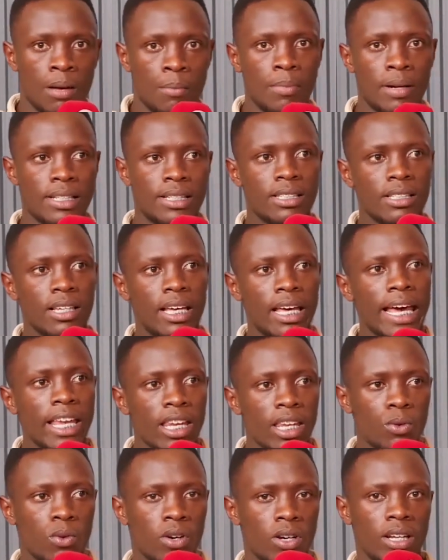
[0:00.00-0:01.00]
But
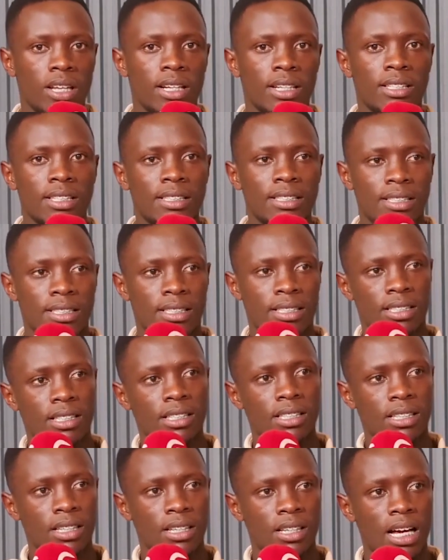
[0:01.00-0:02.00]
anyone that is
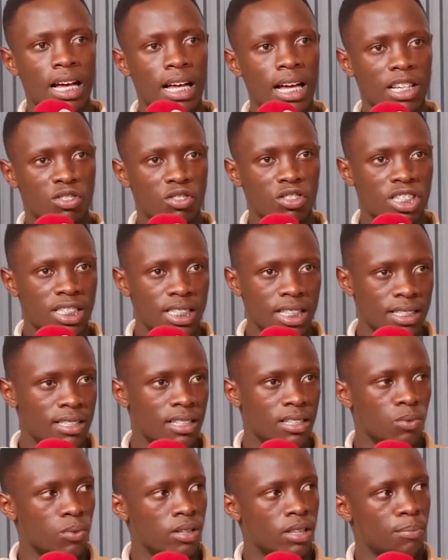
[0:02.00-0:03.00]

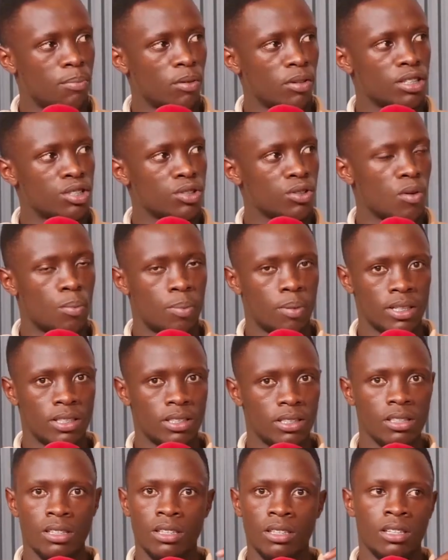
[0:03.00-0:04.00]
associated with a political
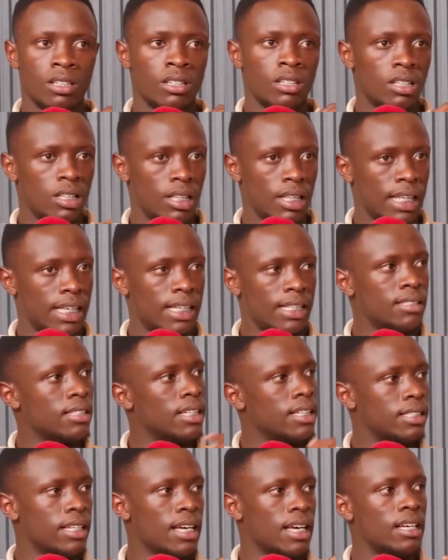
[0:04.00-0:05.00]
party is
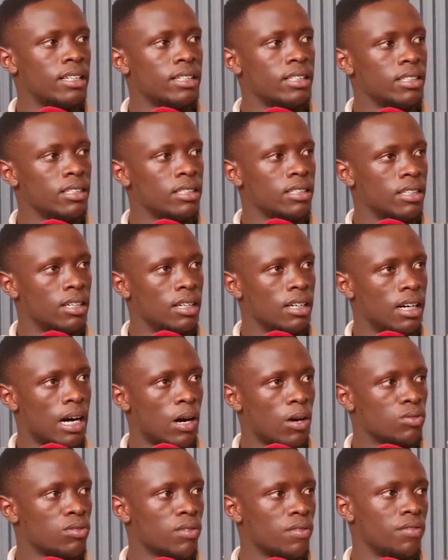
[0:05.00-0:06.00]
entirely
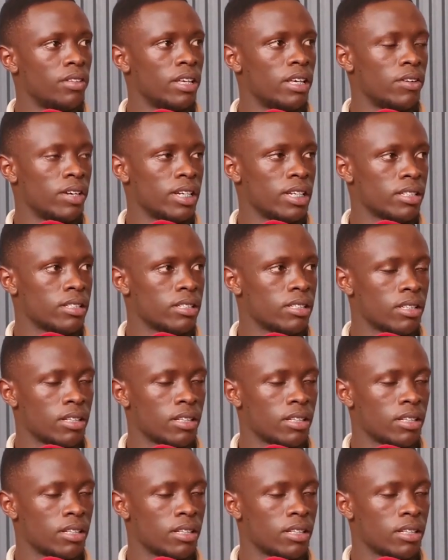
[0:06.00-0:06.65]
out of the race.